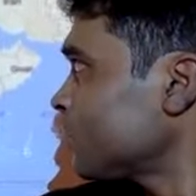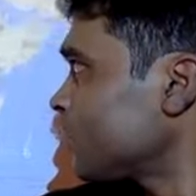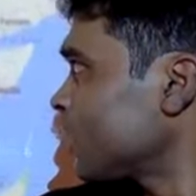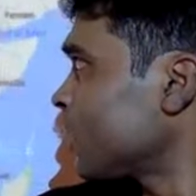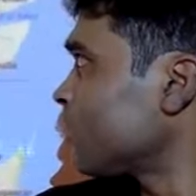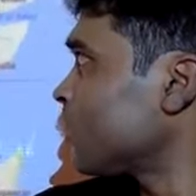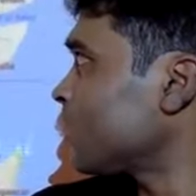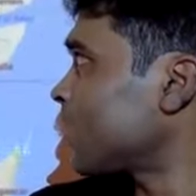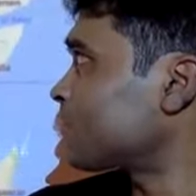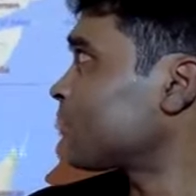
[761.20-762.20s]

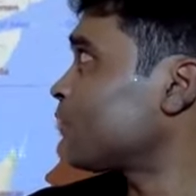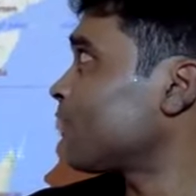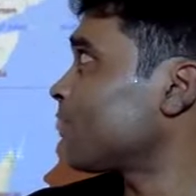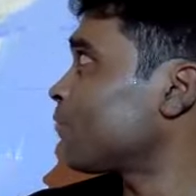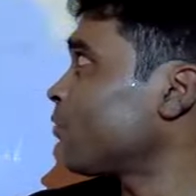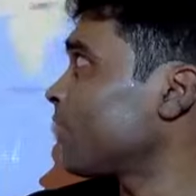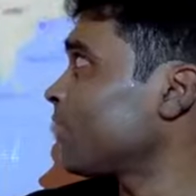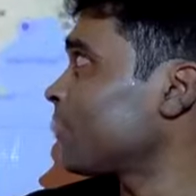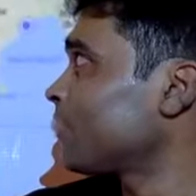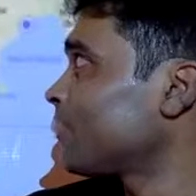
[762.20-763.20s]
Now actually we are
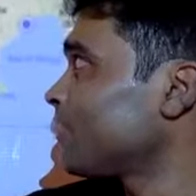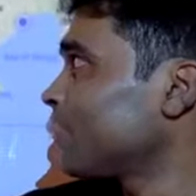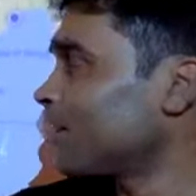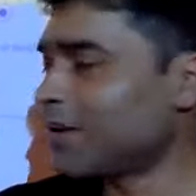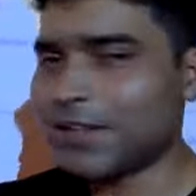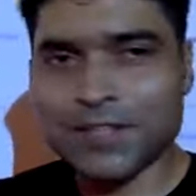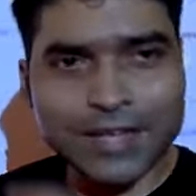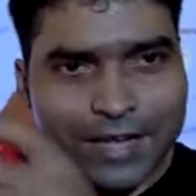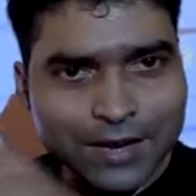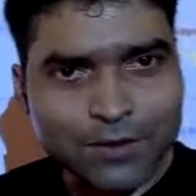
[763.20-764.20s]
moving
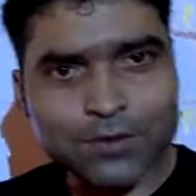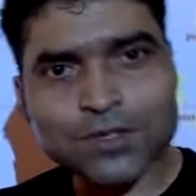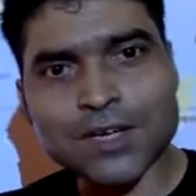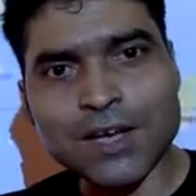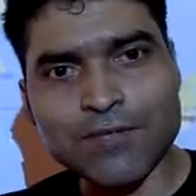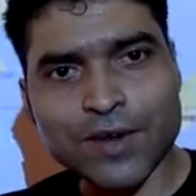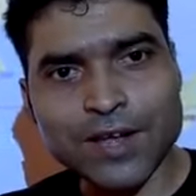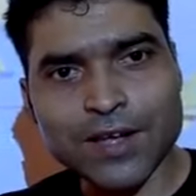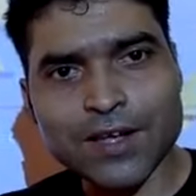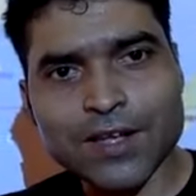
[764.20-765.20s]
around
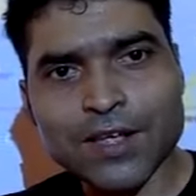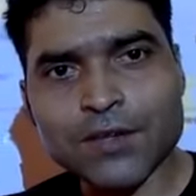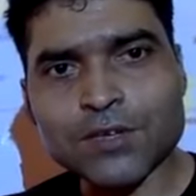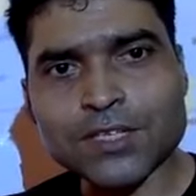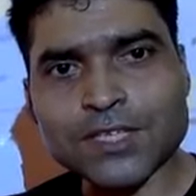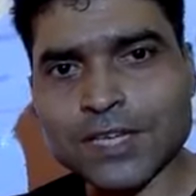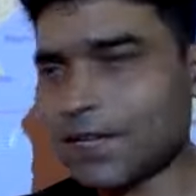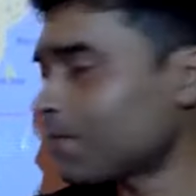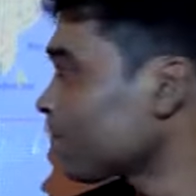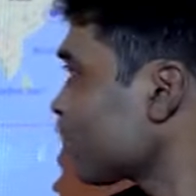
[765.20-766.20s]
Africa. You just
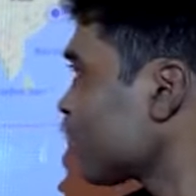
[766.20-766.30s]
see,